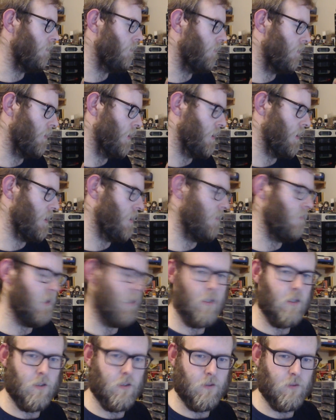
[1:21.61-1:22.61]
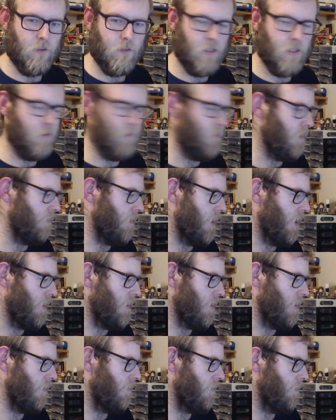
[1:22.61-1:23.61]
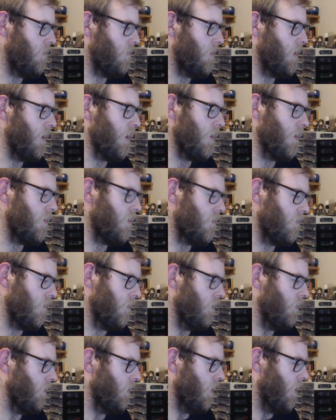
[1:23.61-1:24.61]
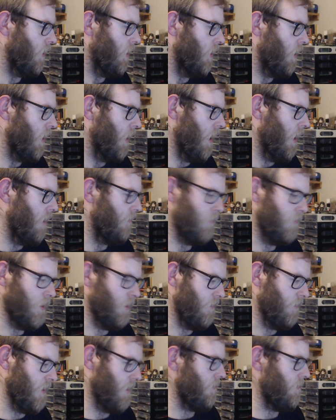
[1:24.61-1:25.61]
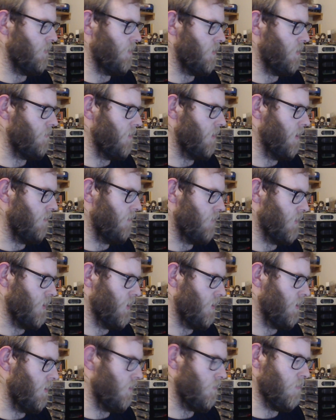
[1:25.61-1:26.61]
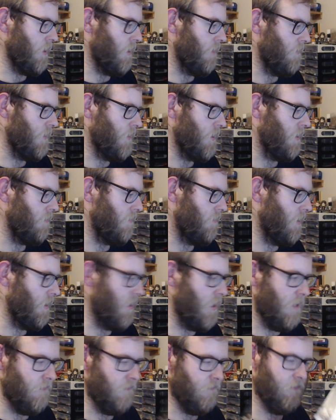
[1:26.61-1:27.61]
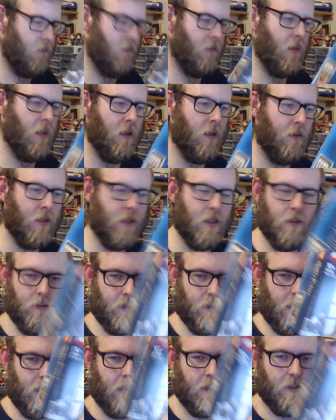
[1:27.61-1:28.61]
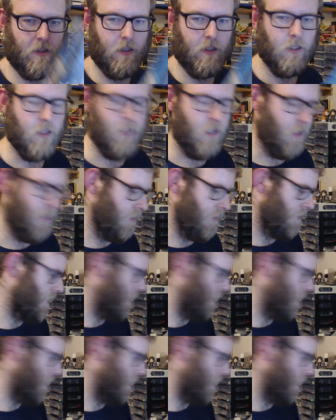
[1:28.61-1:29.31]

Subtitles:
it's going to be useful. Some of the parts in here will be really useful. And the rest of it will just be like for stock purposes. But yeah, you know, it's nice getting the